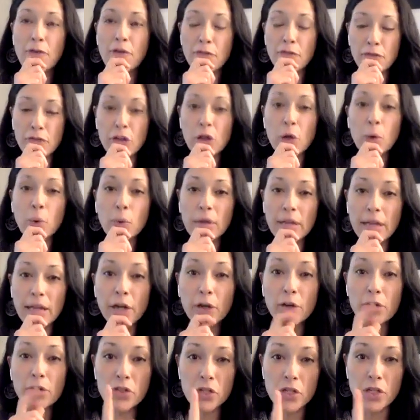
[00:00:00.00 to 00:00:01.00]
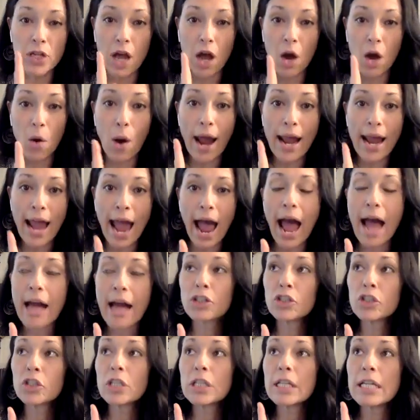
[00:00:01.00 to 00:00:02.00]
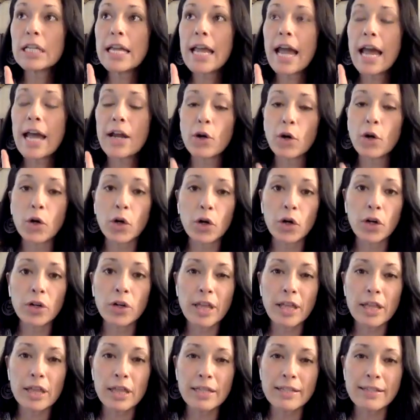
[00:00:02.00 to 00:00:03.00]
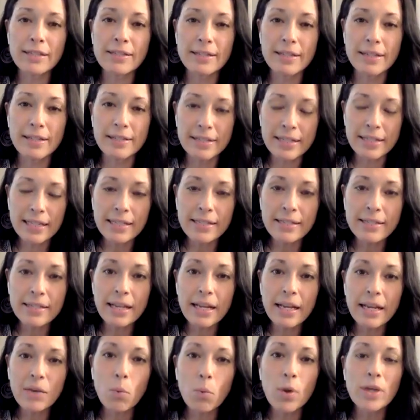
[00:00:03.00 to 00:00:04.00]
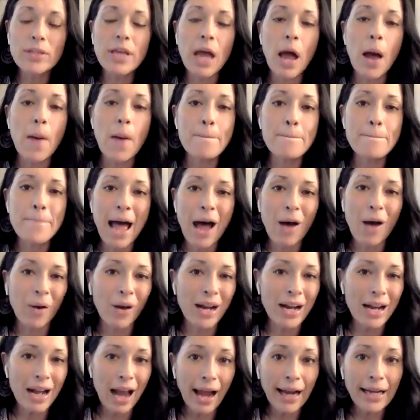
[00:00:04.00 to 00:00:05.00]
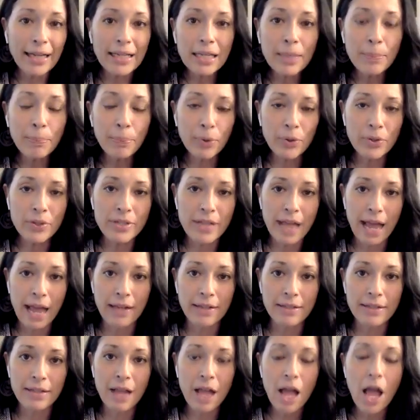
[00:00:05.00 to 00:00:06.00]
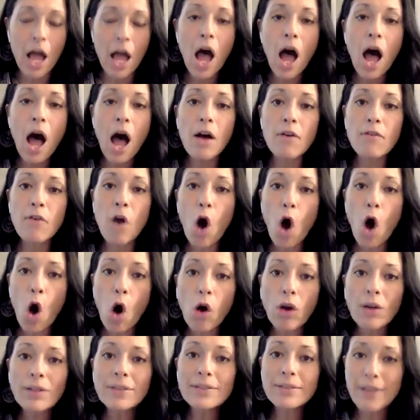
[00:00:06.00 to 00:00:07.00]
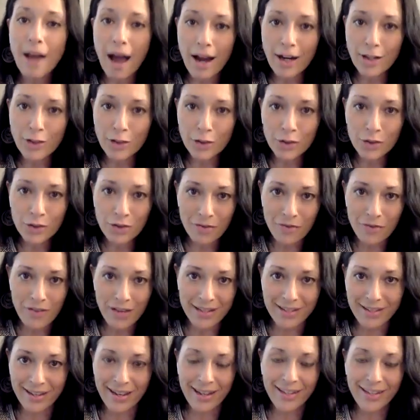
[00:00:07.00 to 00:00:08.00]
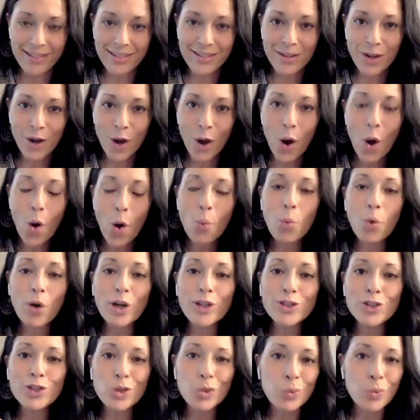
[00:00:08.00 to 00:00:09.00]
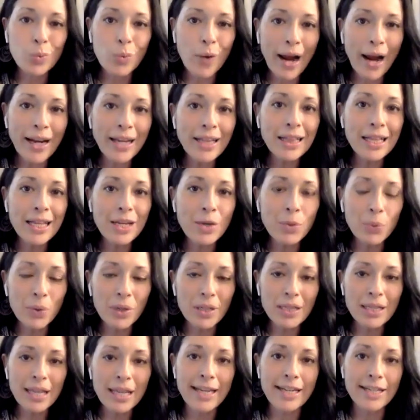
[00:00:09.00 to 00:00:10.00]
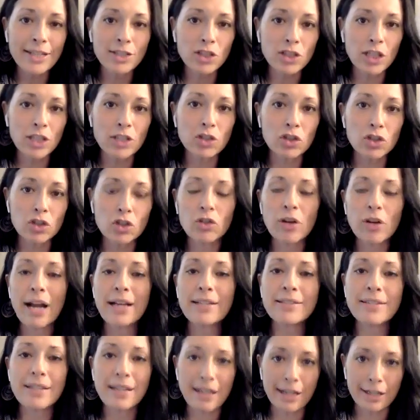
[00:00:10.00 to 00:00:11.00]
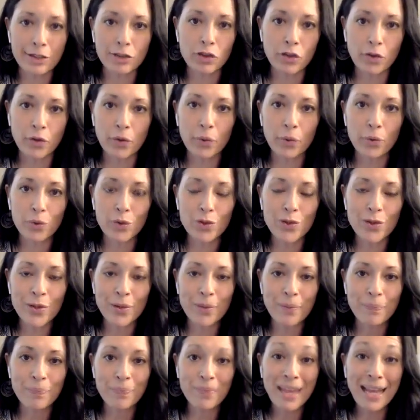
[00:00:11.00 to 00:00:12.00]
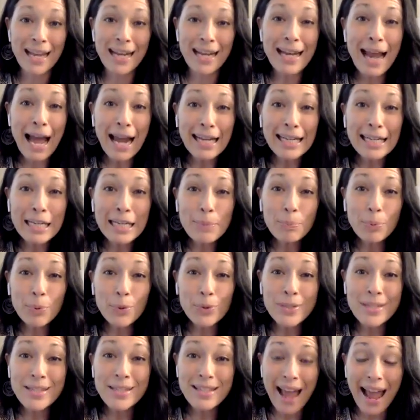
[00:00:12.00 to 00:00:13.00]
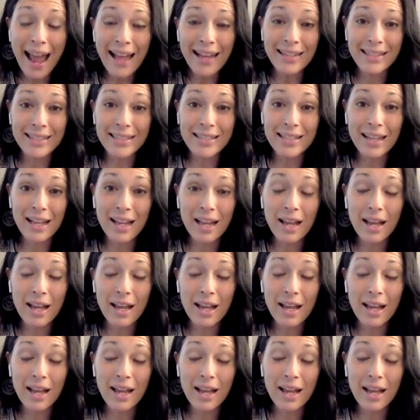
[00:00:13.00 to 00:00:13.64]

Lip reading: a few years ago, I actually had heard that the statistic was about 90% of all doctors' visits were directly related to stress issues. 90%.